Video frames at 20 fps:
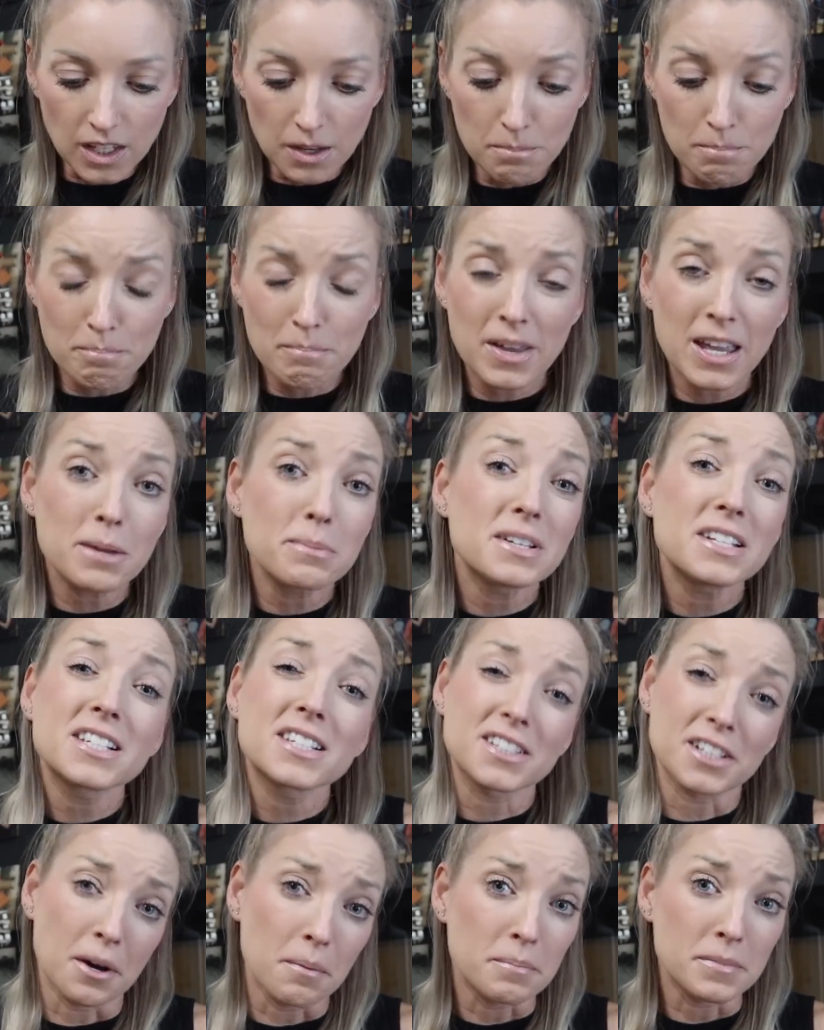maybe
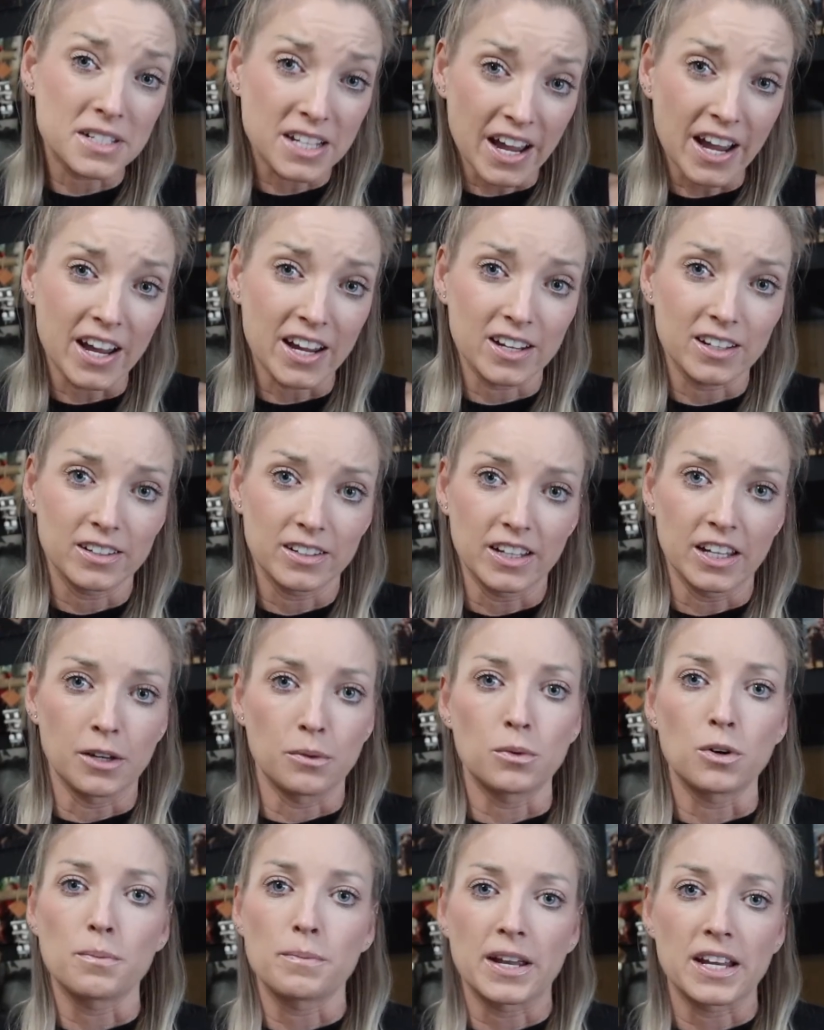someday
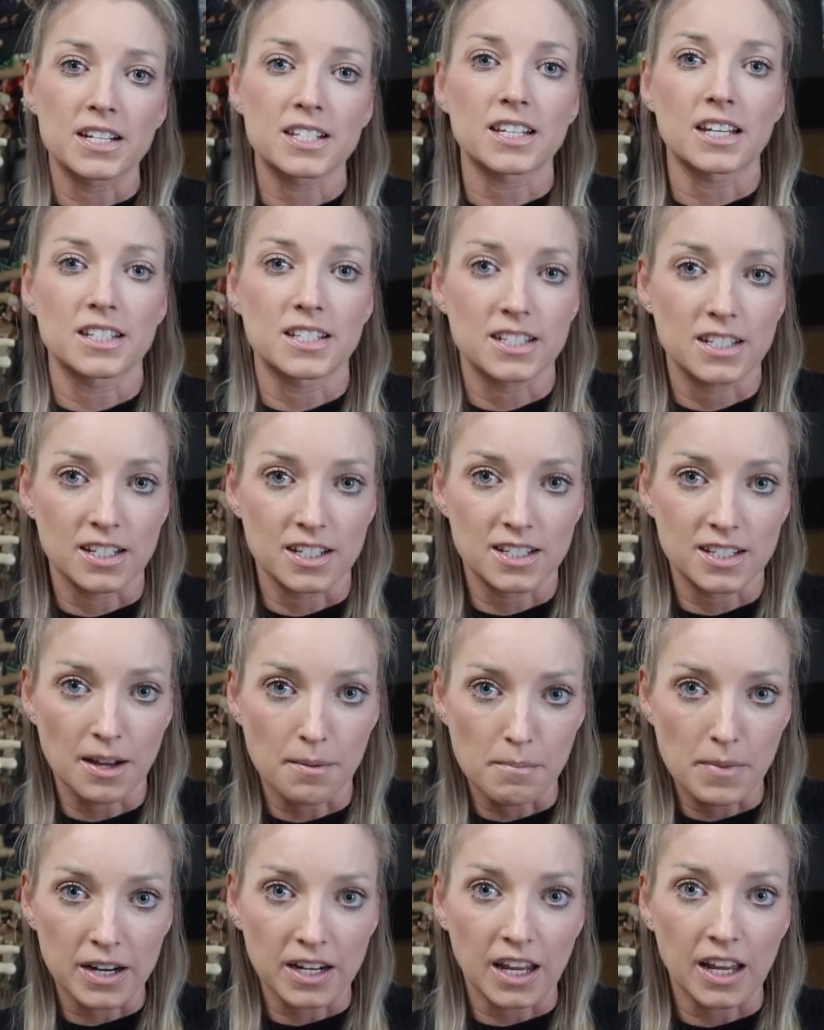it will make sense to
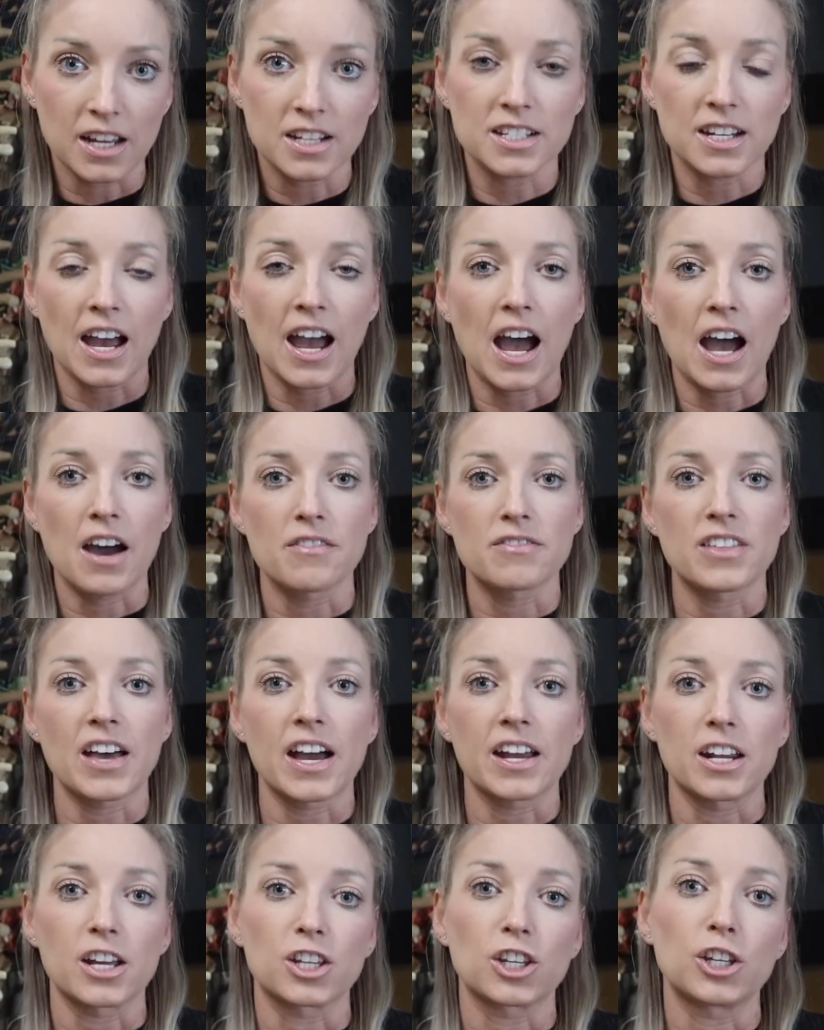somebody to have
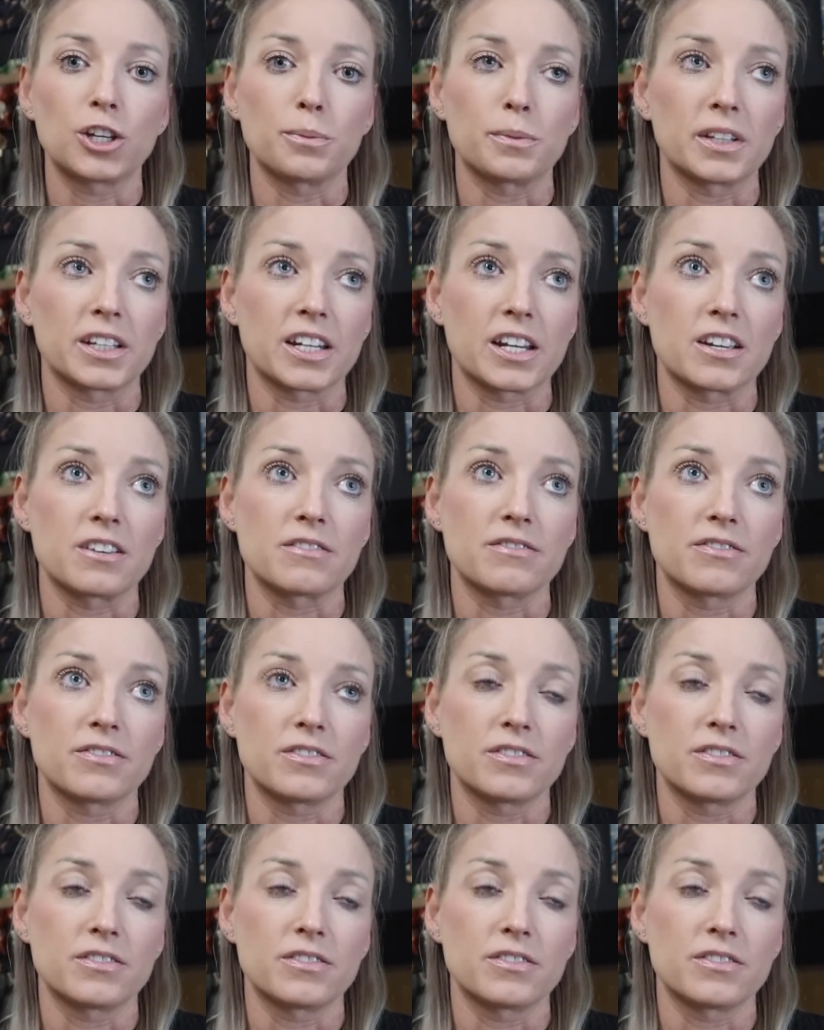that accumulative